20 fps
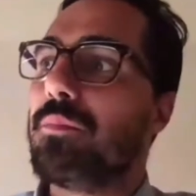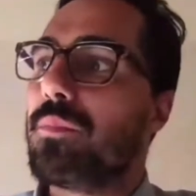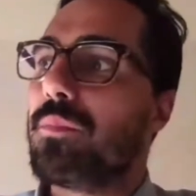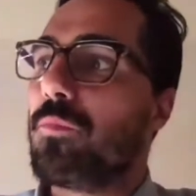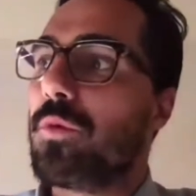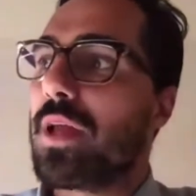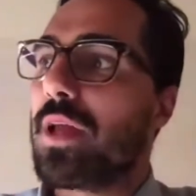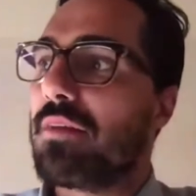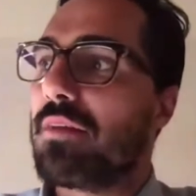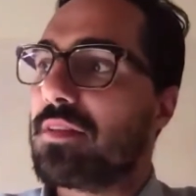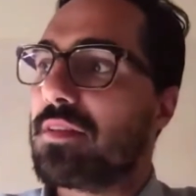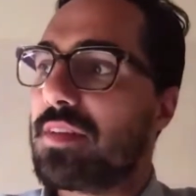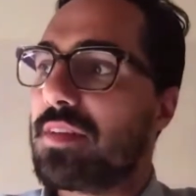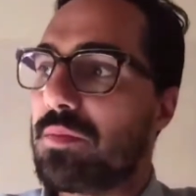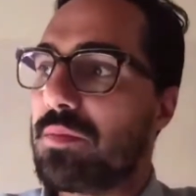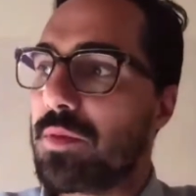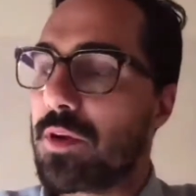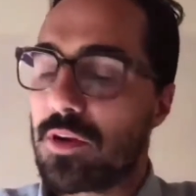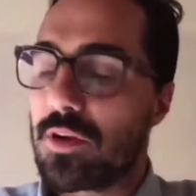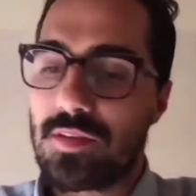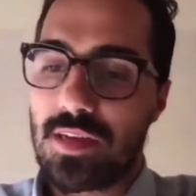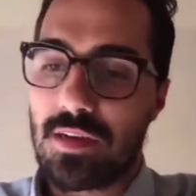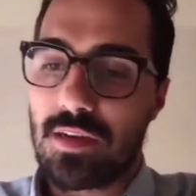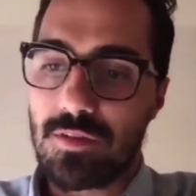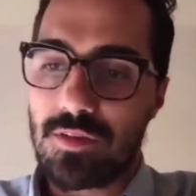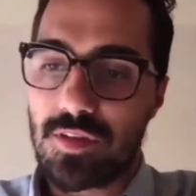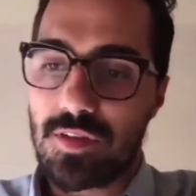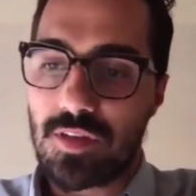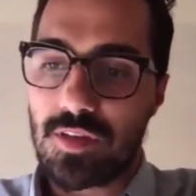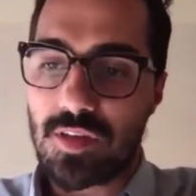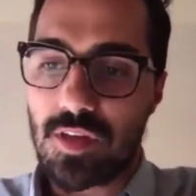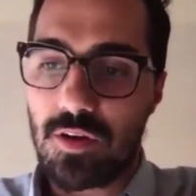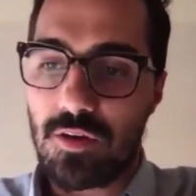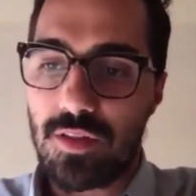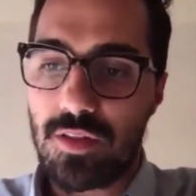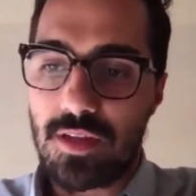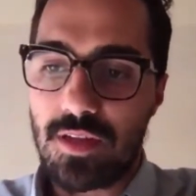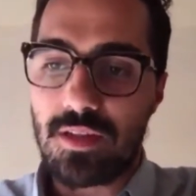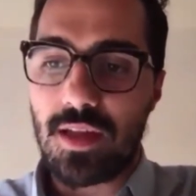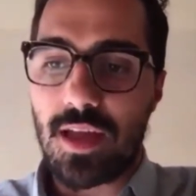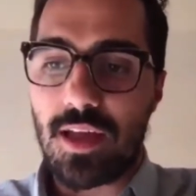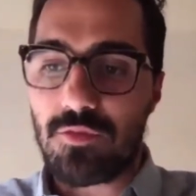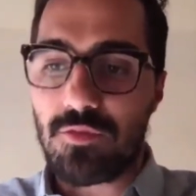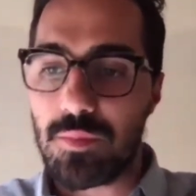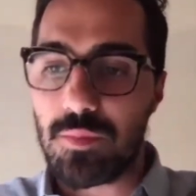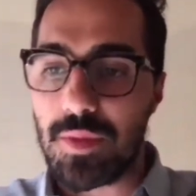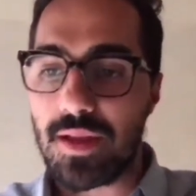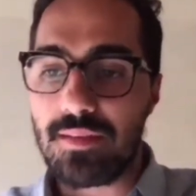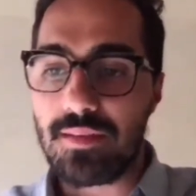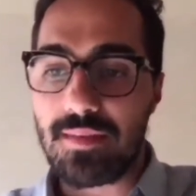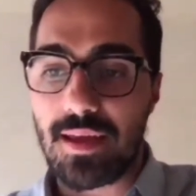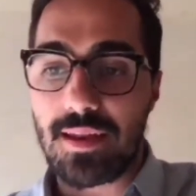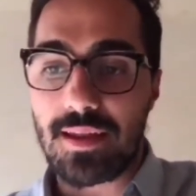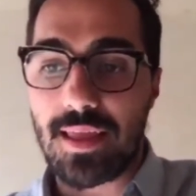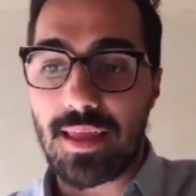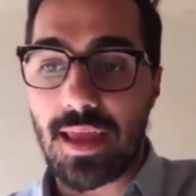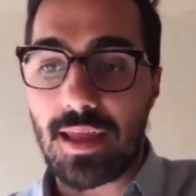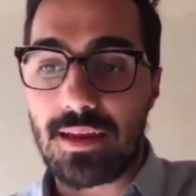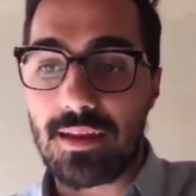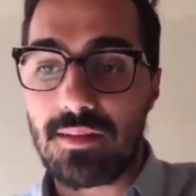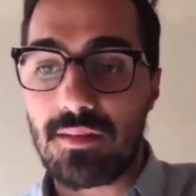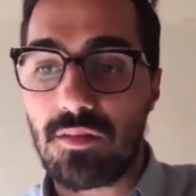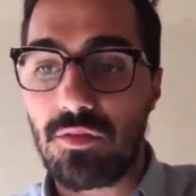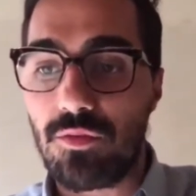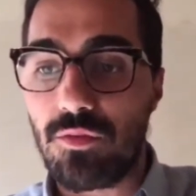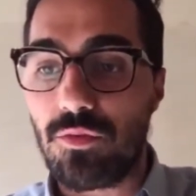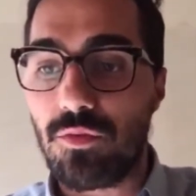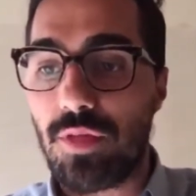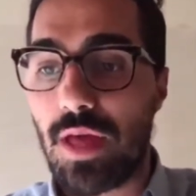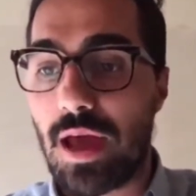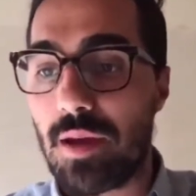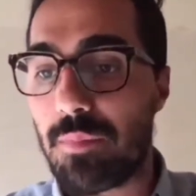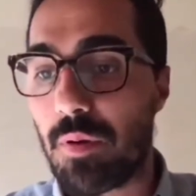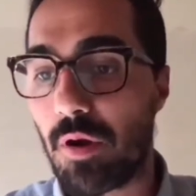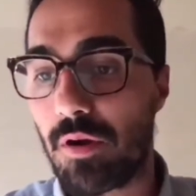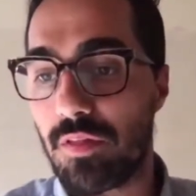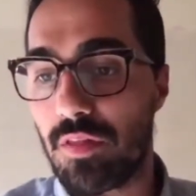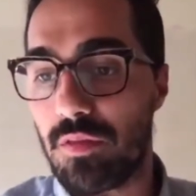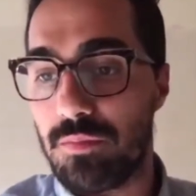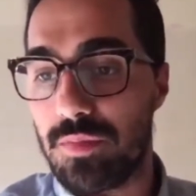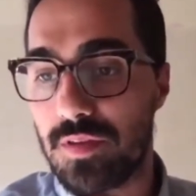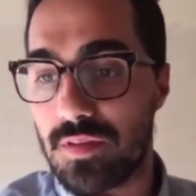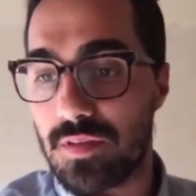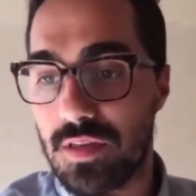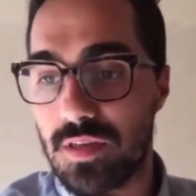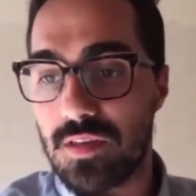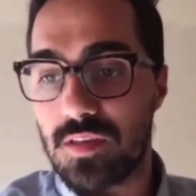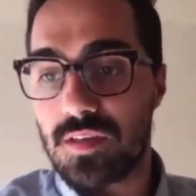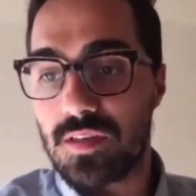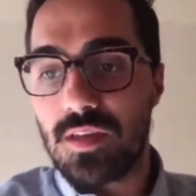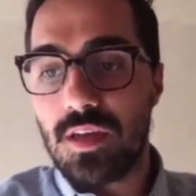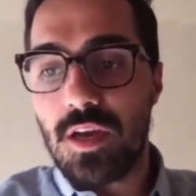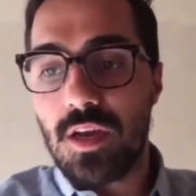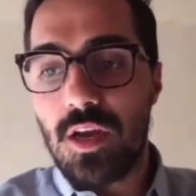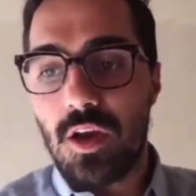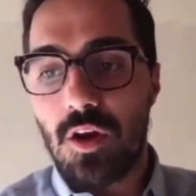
we have a team here in San Francisco that has remained dedicated to that part of the business.